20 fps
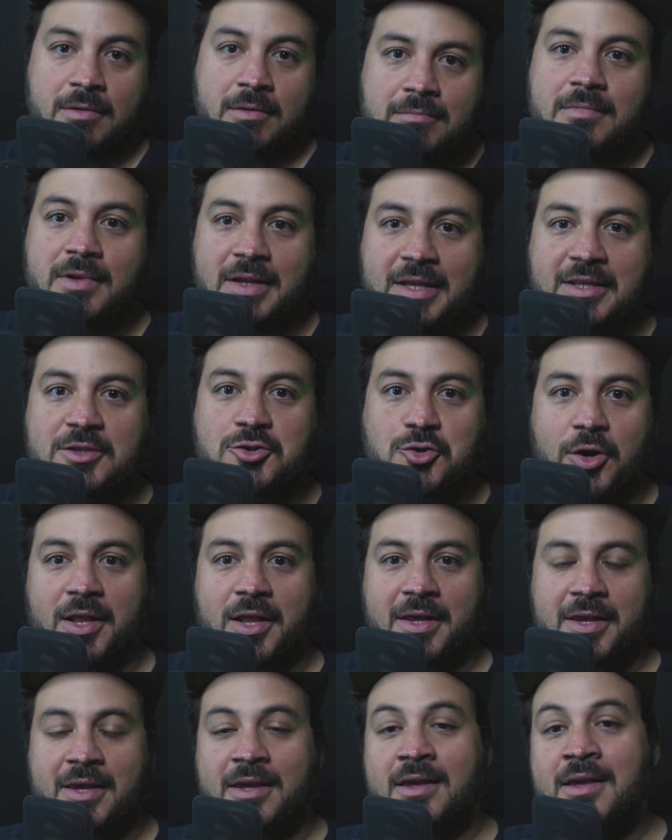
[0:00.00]

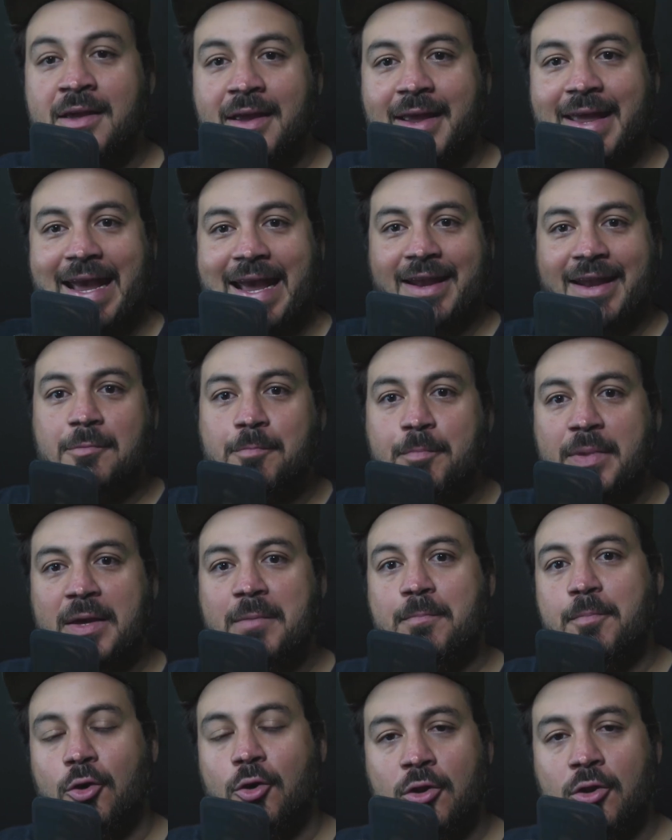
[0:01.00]
literally getting
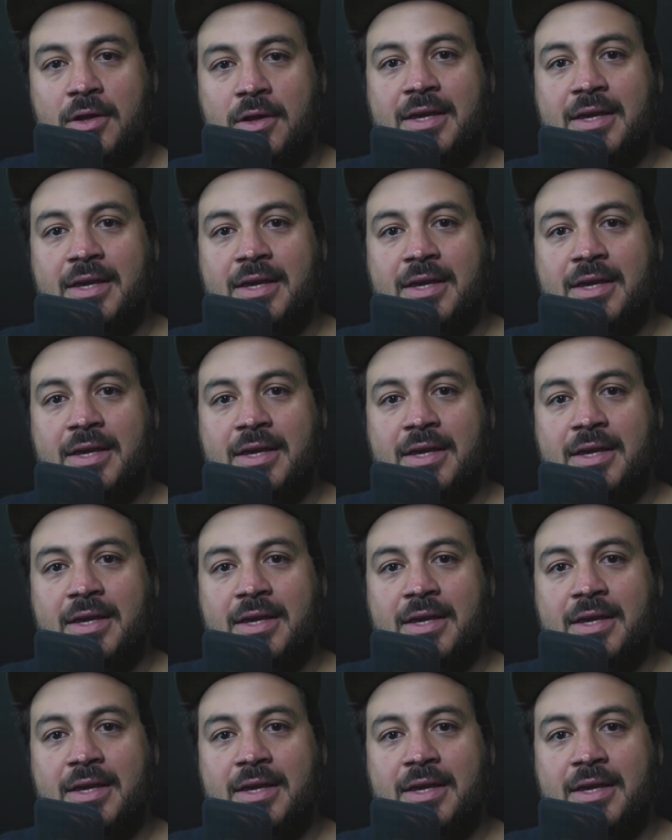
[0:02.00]
people